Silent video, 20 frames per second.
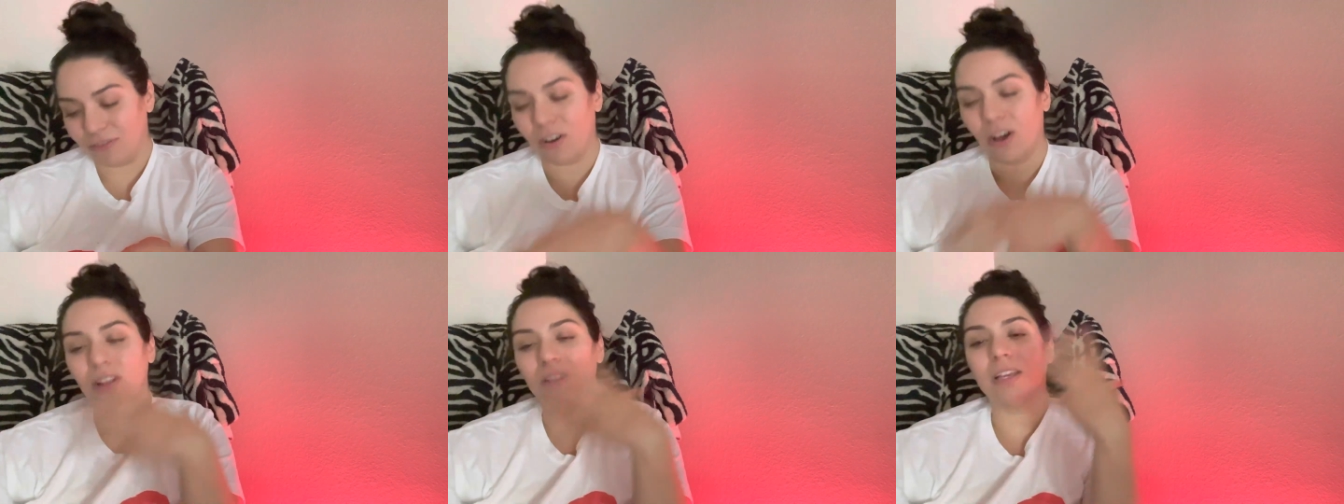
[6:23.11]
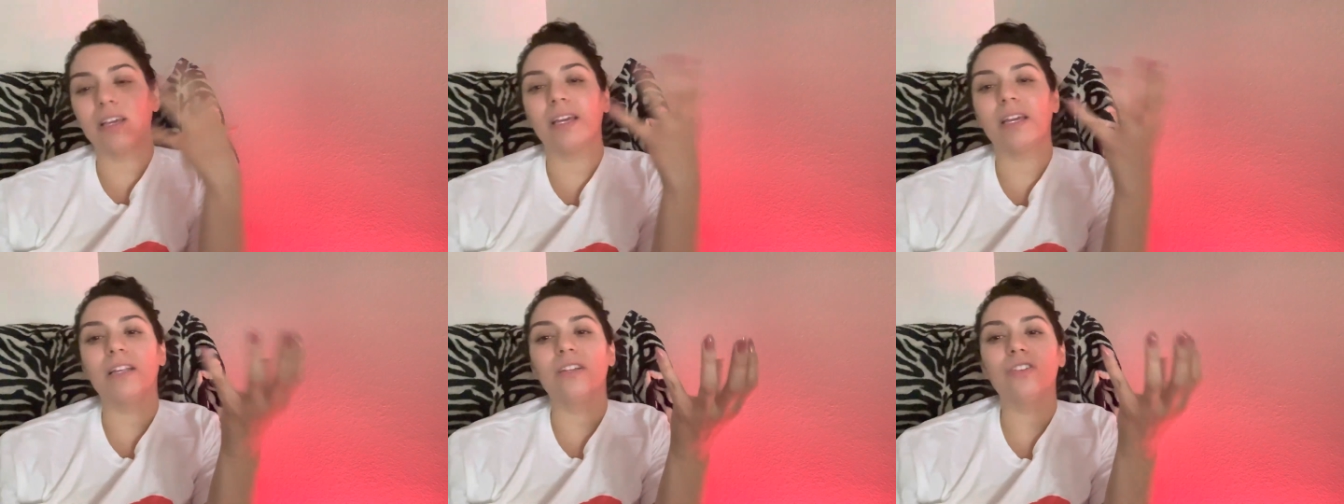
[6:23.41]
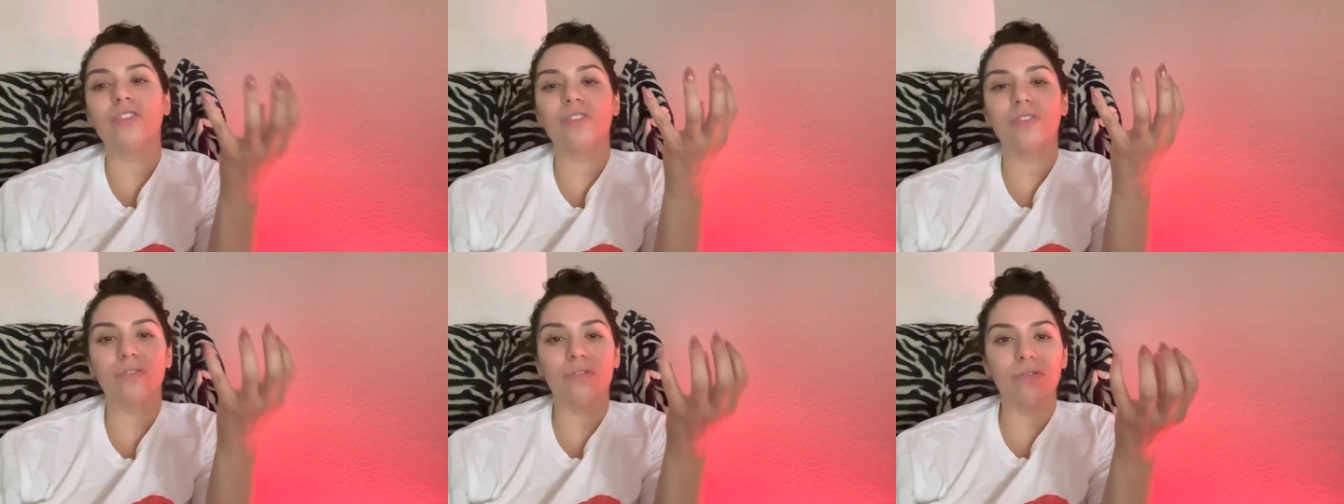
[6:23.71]
falling
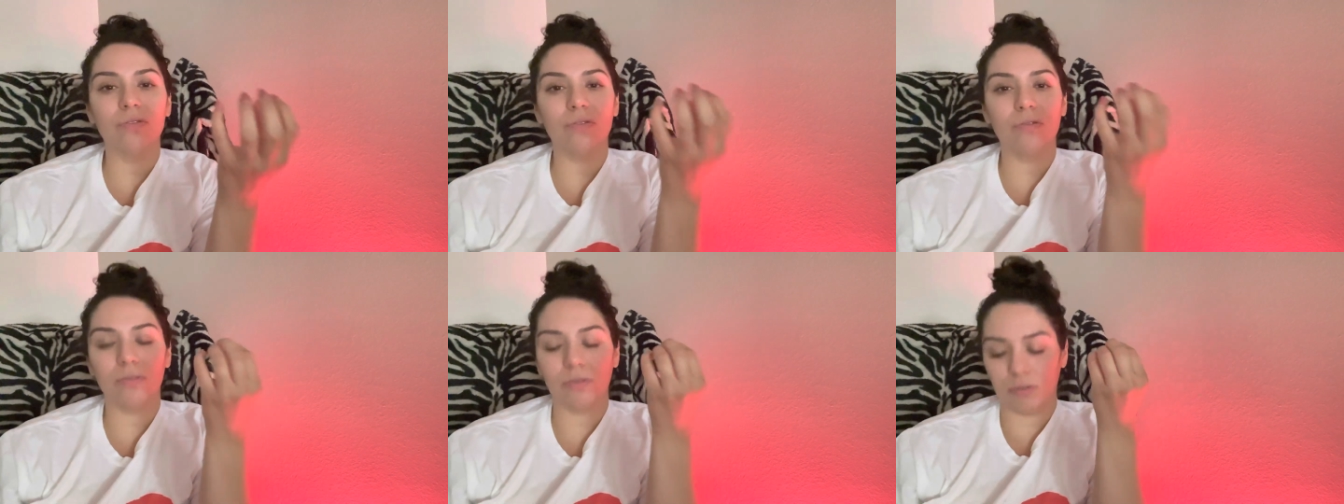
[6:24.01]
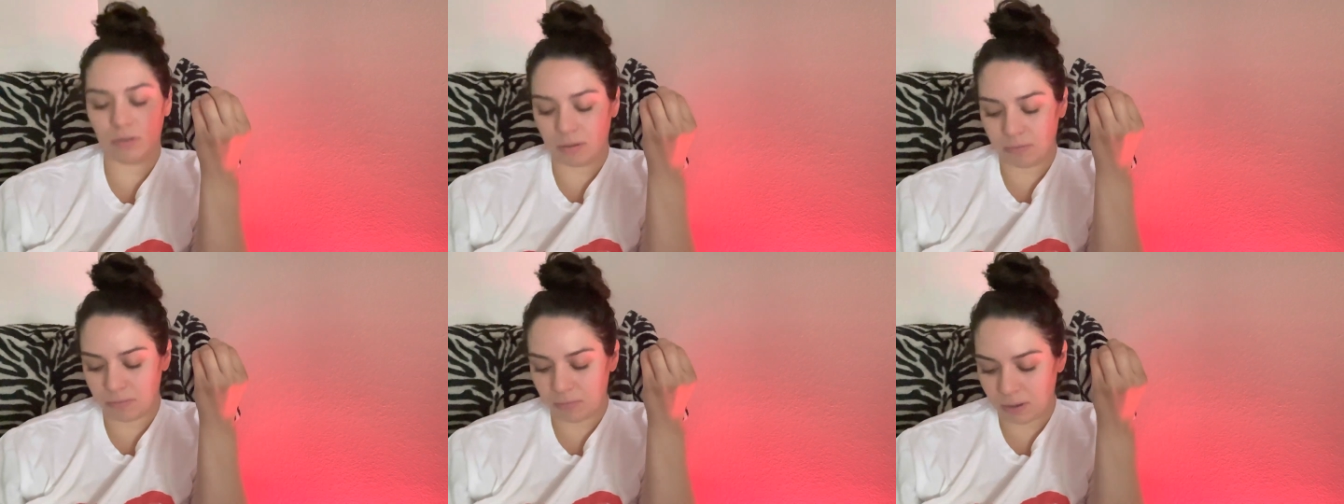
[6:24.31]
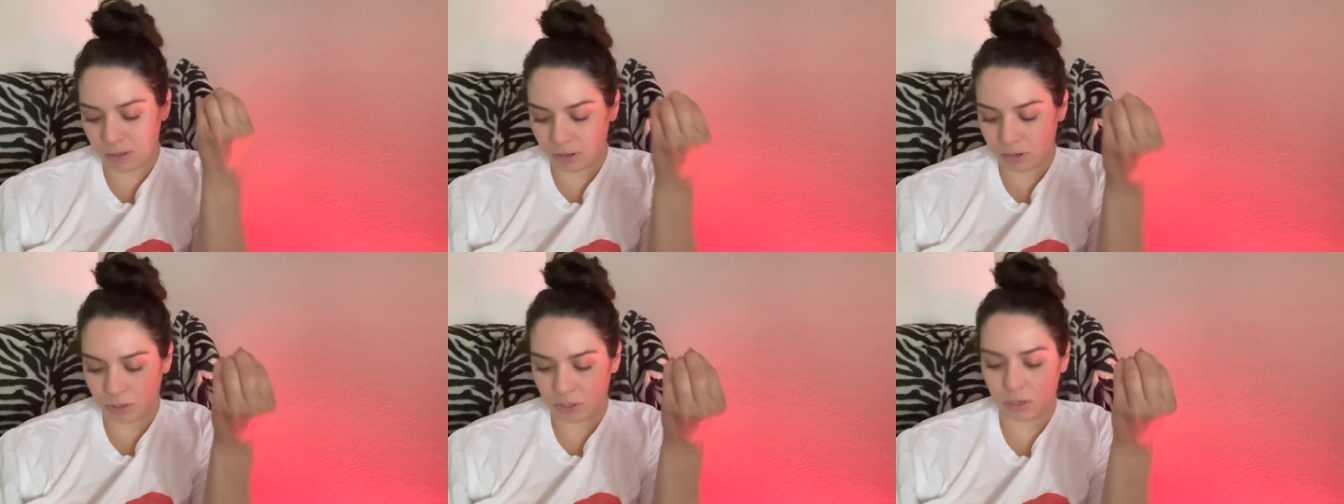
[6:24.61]
into the
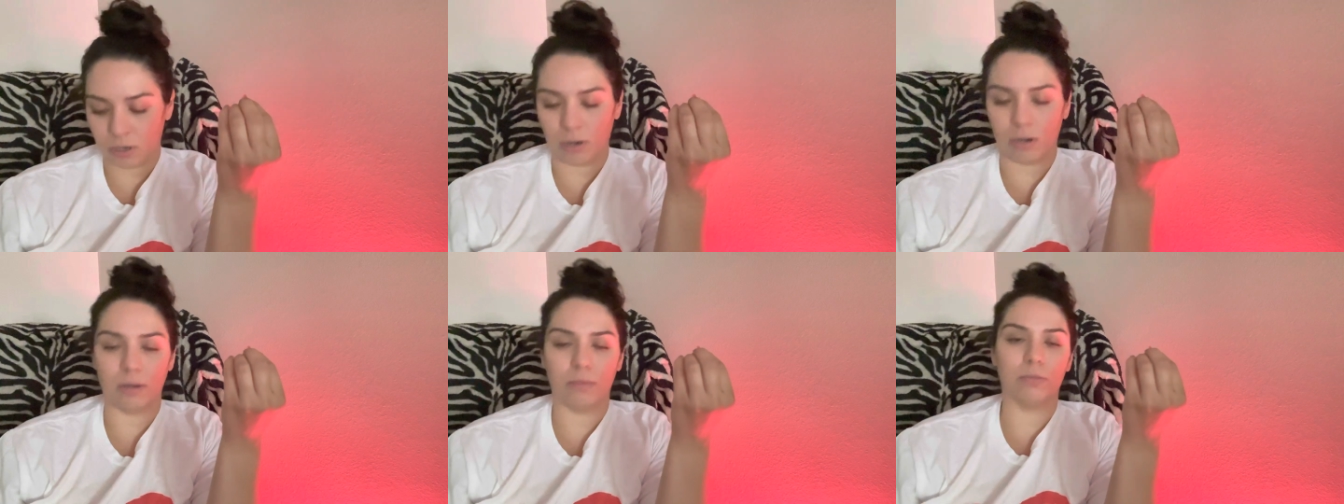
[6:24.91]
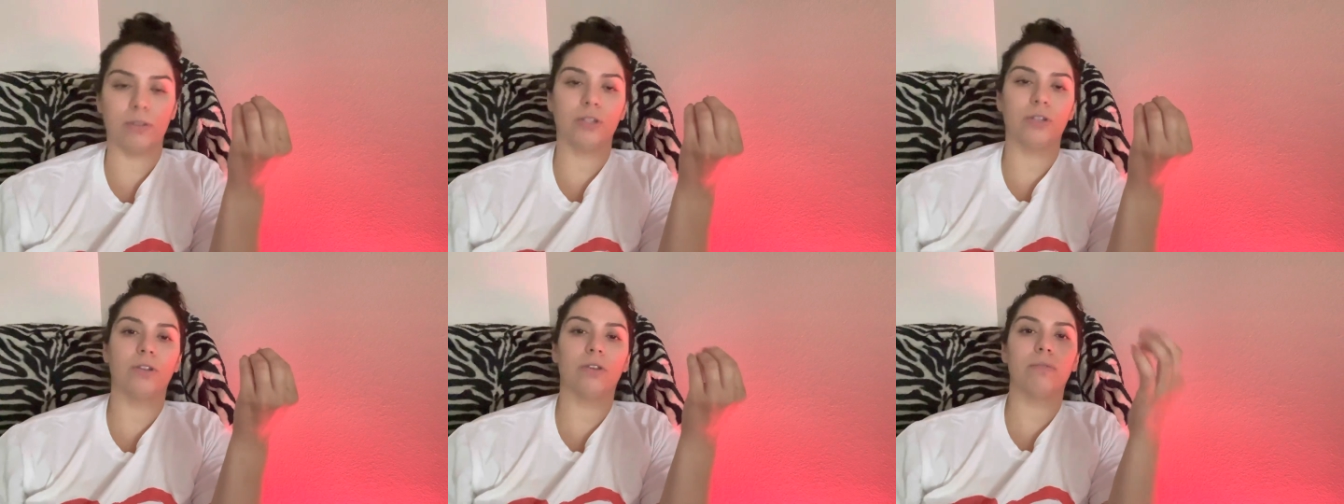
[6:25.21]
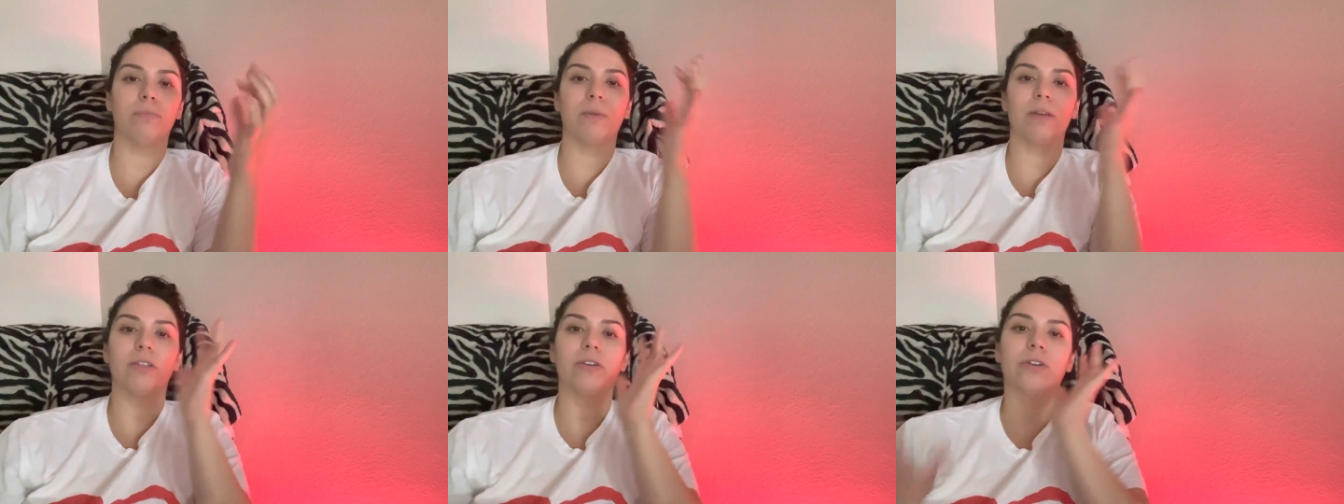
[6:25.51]
mother's arms, you know, the
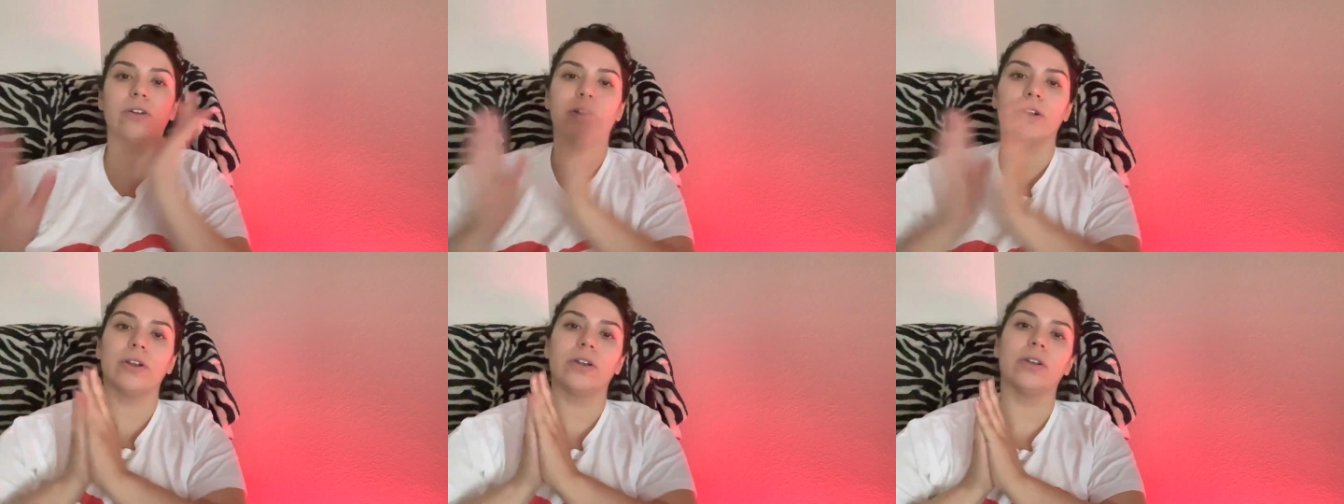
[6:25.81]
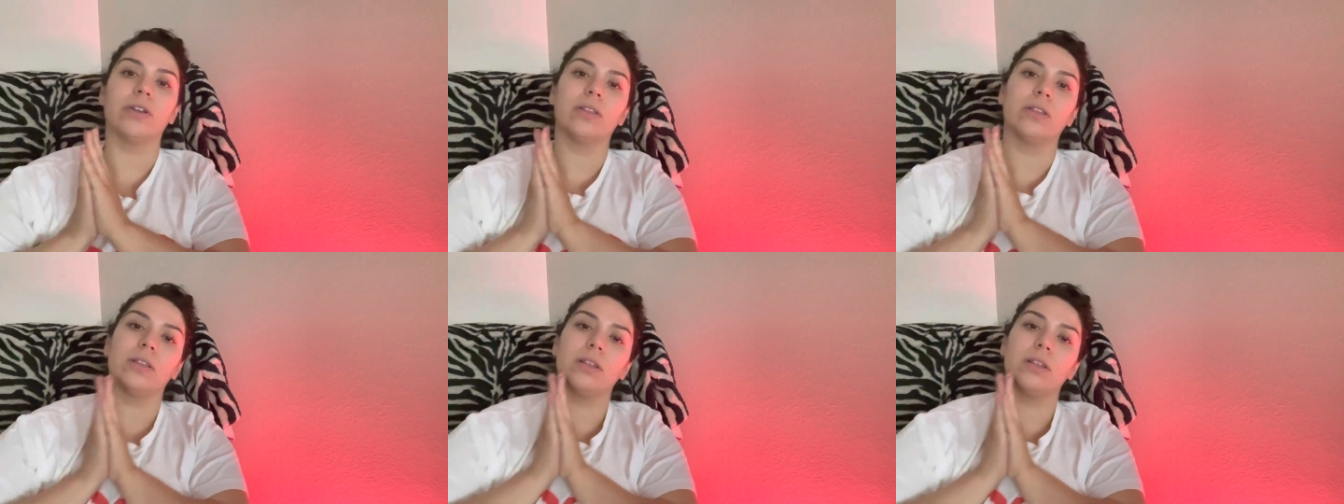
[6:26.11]
Mother Earth